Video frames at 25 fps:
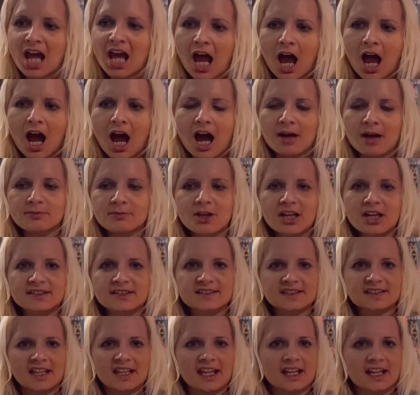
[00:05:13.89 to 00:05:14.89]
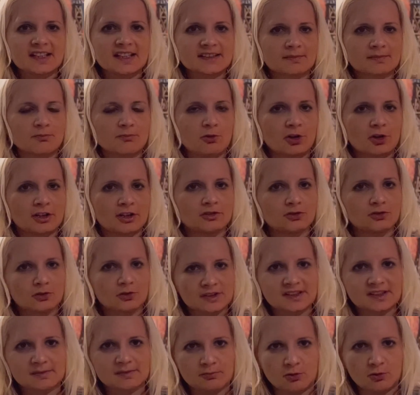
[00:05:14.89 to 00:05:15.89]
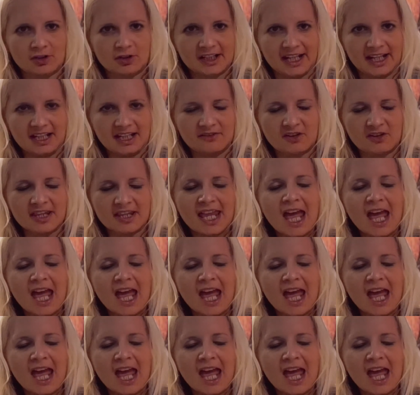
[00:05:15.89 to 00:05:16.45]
I'm not saying I support or don't support anyone,